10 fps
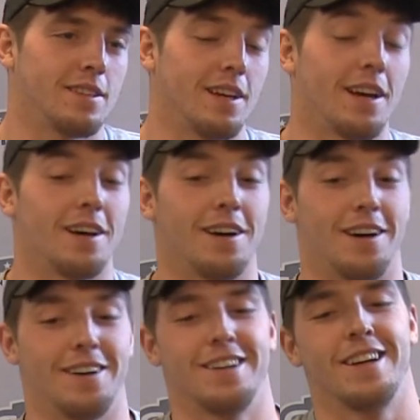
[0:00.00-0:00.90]
Yeah,
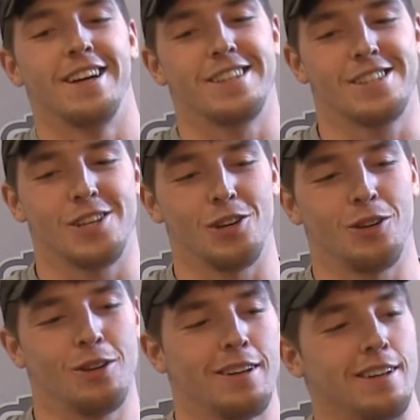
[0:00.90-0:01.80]
it's
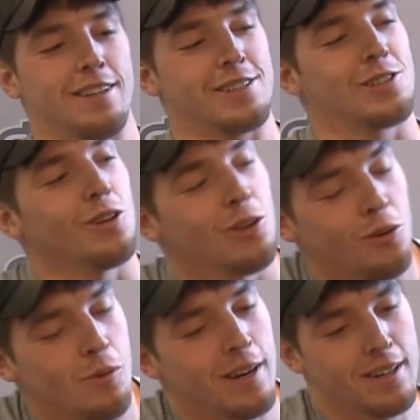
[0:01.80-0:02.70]
still still a
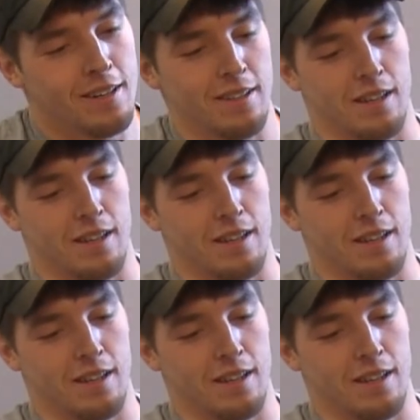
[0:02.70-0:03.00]
little weird.